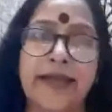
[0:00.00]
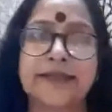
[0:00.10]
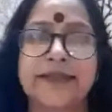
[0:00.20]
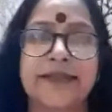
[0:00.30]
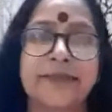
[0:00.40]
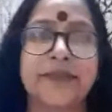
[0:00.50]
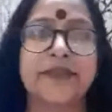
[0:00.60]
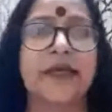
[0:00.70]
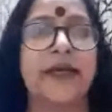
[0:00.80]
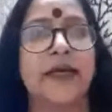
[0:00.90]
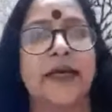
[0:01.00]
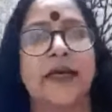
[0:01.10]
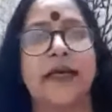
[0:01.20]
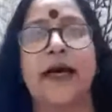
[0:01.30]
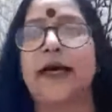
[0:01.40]
At times,
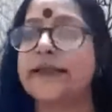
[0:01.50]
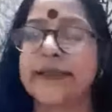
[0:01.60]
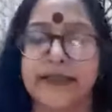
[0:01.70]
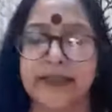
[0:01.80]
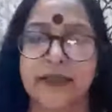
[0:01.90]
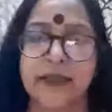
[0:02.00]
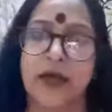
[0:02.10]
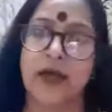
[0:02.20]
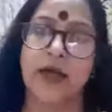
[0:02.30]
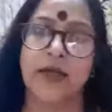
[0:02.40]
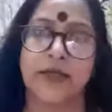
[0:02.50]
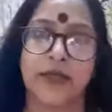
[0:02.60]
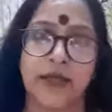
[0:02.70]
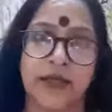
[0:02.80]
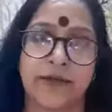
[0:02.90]
I think
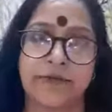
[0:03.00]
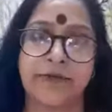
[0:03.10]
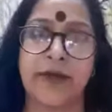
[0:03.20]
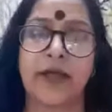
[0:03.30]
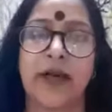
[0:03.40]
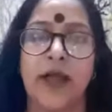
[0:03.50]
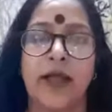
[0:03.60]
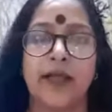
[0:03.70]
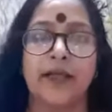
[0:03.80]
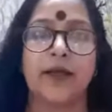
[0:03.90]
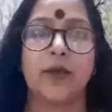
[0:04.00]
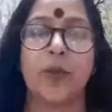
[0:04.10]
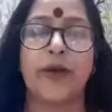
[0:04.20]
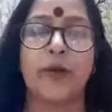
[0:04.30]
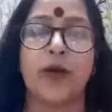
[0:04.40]
I feel that
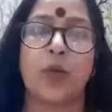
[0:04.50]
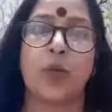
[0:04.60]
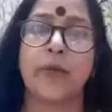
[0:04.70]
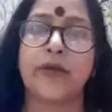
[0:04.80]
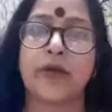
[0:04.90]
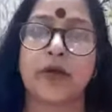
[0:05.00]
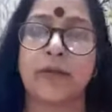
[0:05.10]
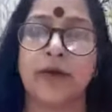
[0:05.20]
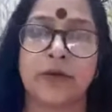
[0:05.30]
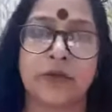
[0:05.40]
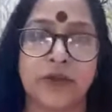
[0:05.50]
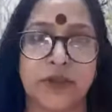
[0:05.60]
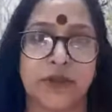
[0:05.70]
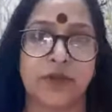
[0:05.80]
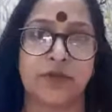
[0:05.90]
when we talk about
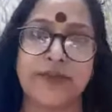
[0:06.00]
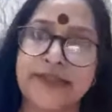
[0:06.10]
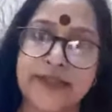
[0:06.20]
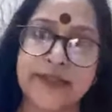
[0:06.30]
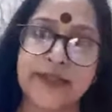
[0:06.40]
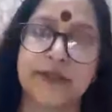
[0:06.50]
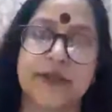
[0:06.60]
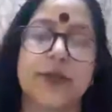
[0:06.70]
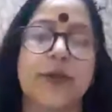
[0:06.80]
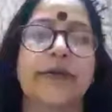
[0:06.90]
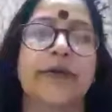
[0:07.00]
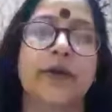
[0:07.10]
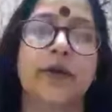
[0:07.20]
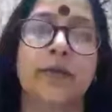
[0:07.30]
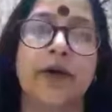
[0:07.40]
facilitators, when we
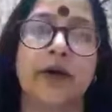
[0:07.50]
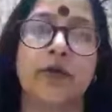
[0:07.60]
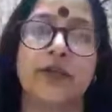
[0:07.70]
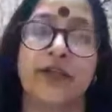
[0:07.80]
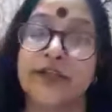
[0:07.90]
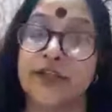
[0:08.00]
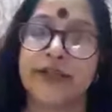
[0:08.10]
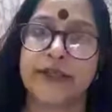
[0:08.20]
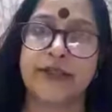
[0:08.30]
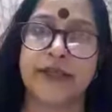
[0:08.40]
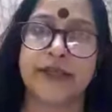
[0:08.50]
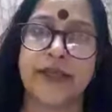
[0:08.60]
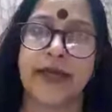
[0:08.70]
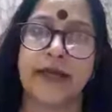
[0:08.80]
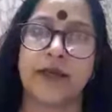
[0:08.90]
talk about educators,
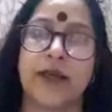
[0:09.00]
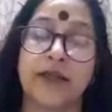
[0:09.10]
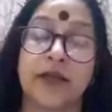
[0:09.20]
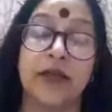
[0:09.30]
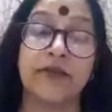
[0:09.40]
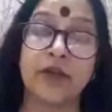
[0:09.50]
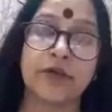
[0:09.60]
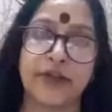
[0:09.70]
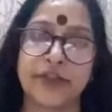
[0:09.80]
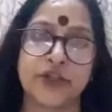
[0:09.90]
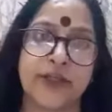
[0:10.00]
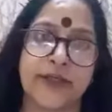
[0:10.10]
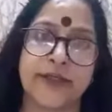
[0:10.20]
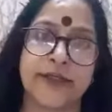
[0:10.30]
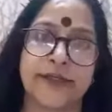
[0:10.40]
and at the level of
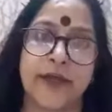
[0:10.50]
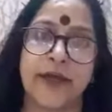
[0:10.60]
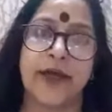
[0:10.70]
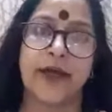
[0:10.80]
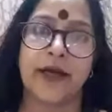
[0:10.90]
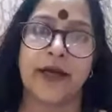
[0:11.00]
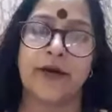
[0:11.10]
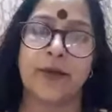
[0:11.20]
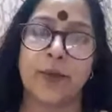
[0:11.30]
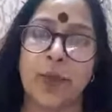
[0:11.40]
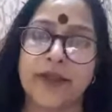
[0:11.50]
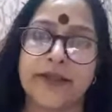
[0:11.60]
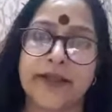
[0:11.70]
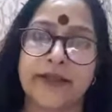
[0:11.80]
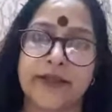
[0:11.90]
educators, one
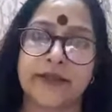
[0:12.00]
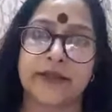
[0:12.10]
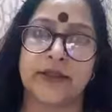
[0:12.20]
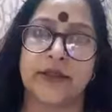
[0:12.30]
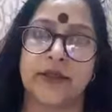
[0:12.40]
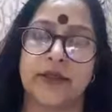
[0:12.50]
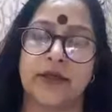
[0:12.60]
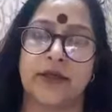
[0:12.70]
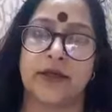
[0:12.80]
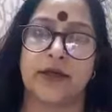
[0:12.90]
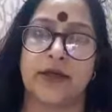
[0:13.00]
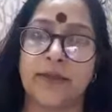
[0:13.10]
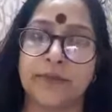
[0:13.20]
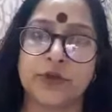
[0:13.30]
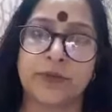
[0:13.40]
thing that
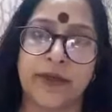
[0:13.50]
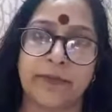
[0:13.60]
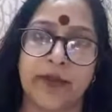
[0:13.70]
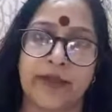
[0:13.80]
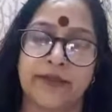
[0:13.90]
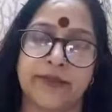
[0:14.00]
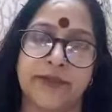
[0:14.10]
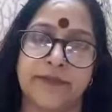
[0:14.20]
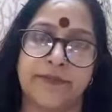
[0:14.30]
come to my mind